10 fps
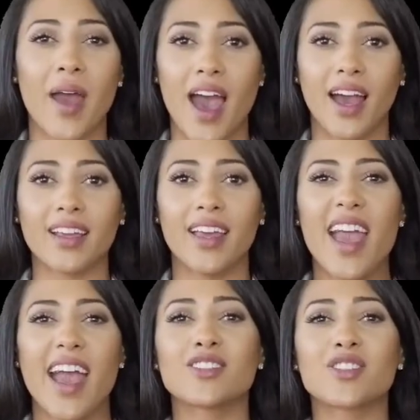Its
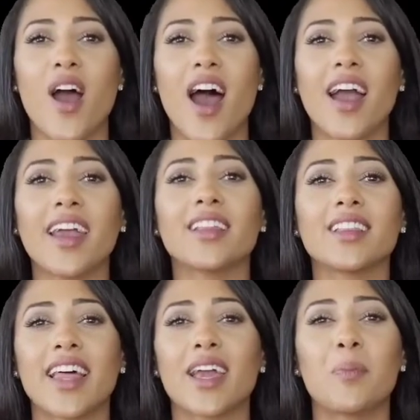antioxidant and
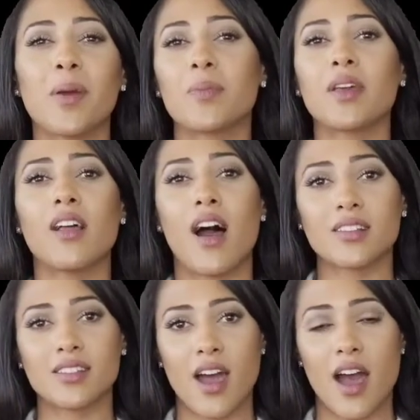bleaching agent
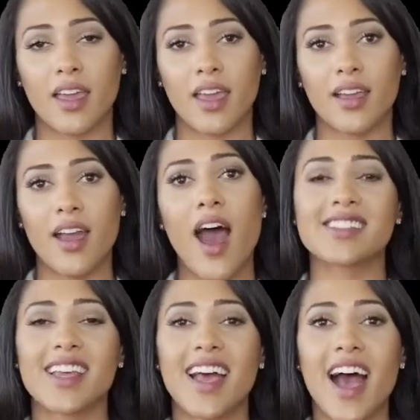helps in turning
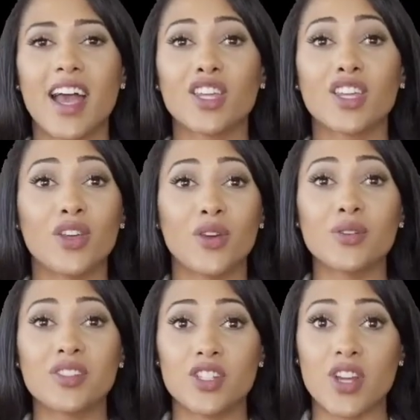dark skin into
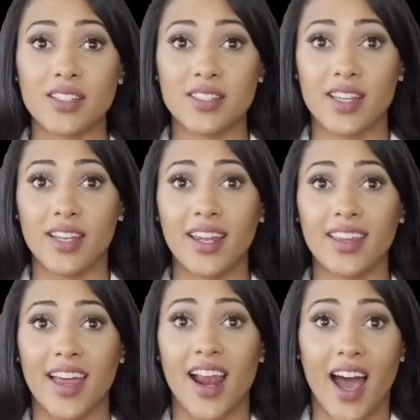visibly lighter shade.